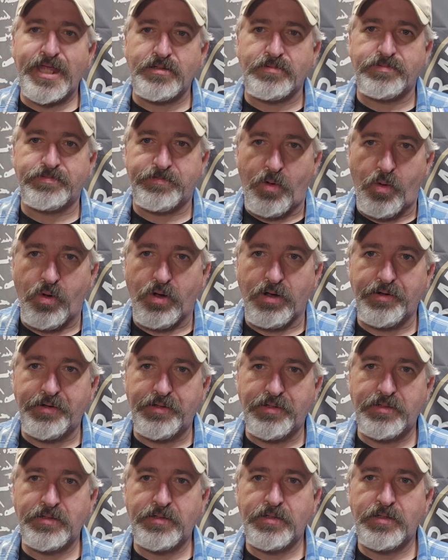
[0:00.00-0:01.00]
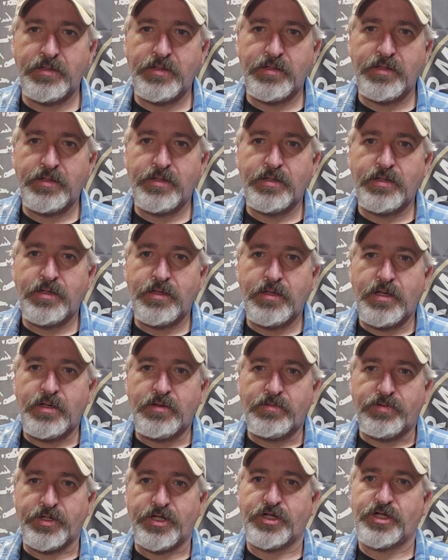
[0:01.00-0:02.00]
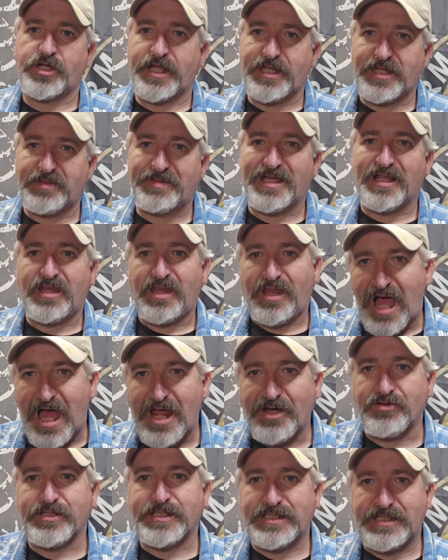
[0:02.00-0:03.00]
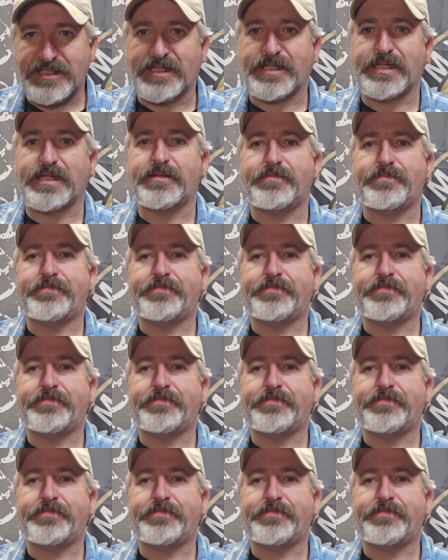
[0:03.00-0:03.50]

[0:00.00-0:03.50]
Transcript: afford for your gun to be a lottery ticket.